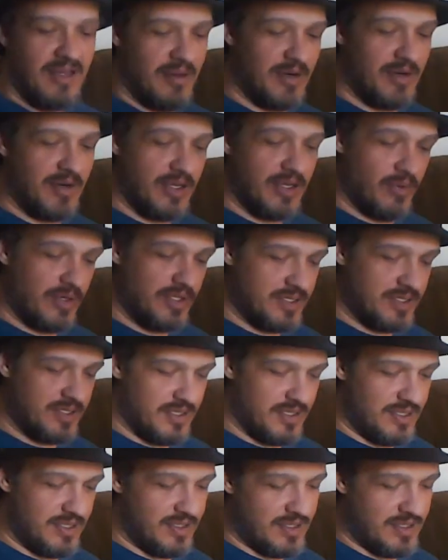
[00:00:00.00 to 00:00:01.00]
many
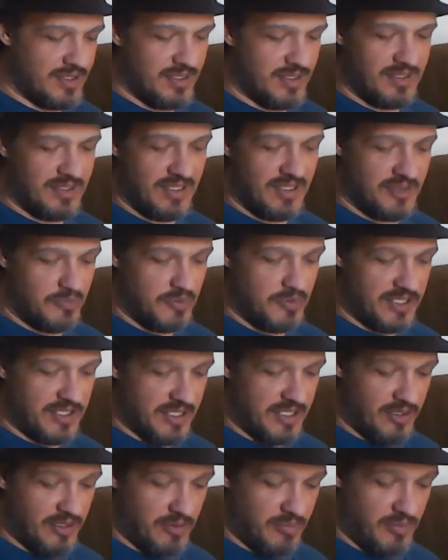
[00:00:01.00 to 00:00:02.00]
quests does this
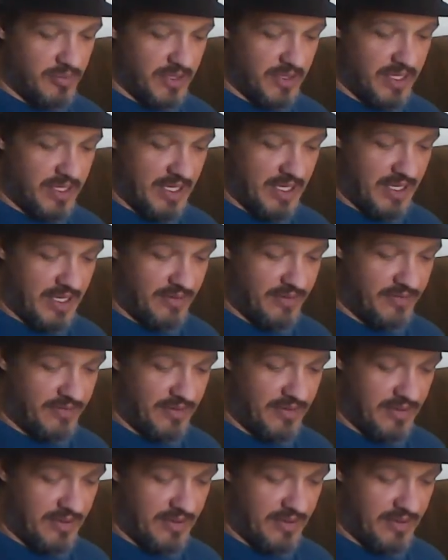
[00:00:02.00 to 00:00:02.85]
particular book have?